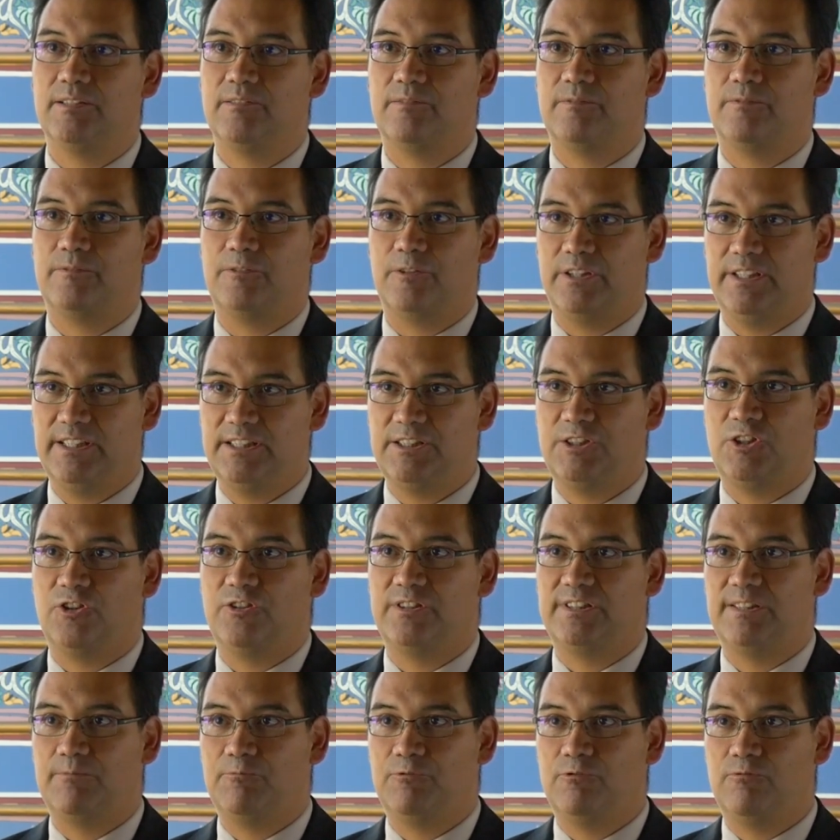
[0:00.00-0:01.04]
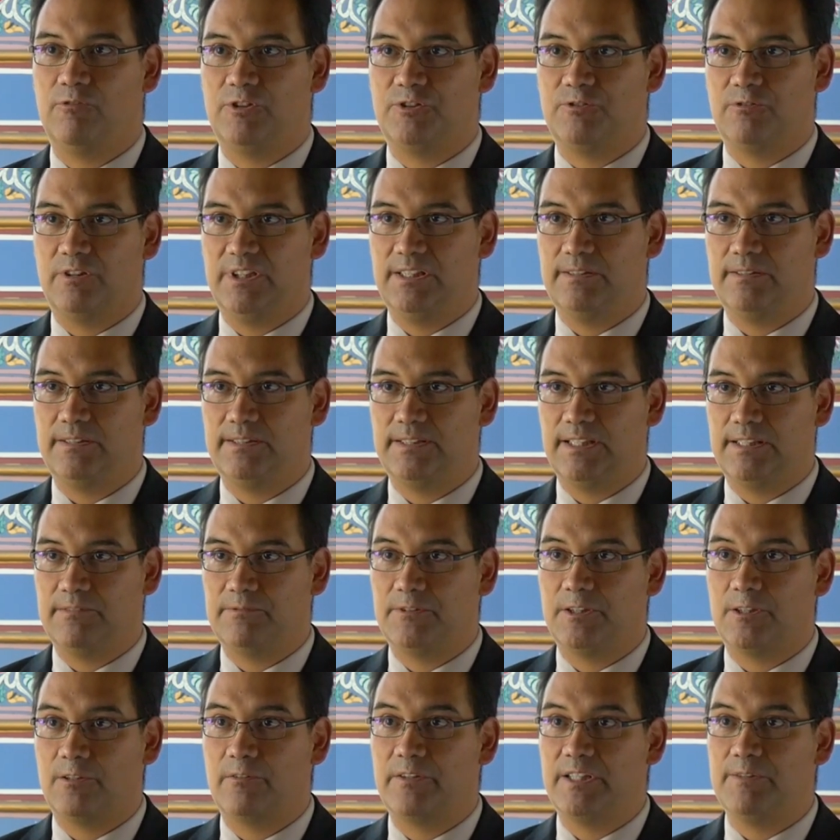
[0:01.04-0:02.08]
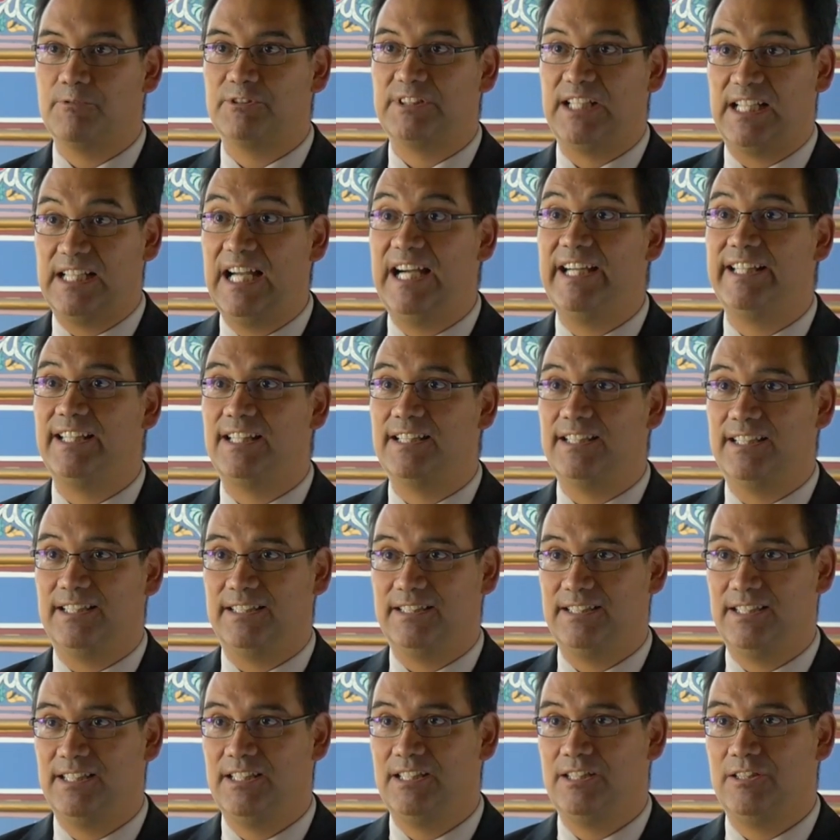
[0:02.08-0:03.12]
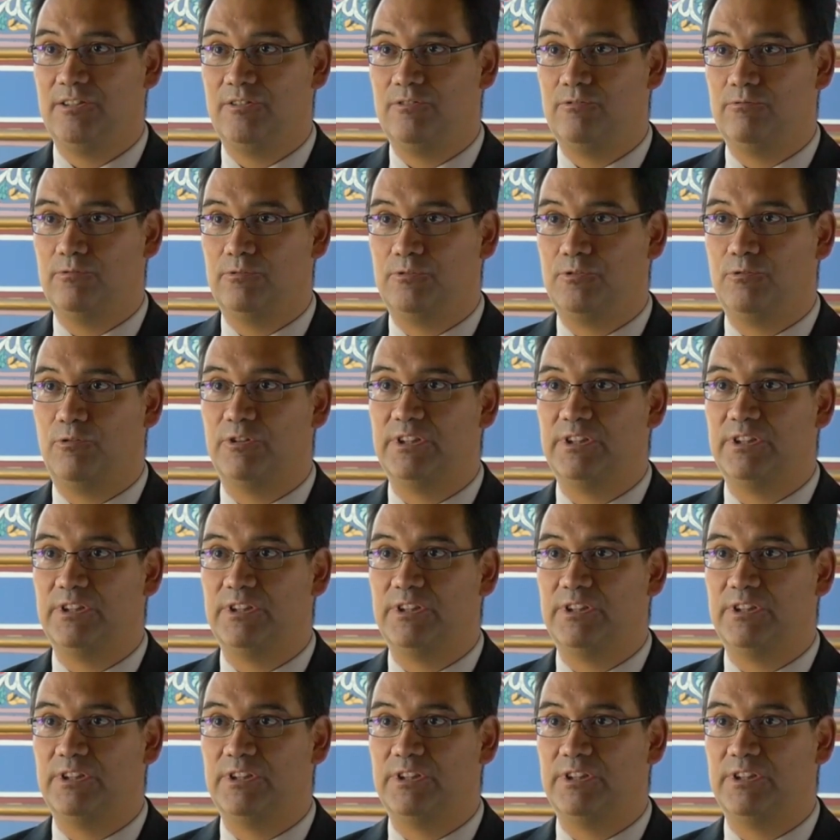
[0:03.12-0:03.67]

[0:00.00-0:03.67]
for this concept to also sort of give us a guideline to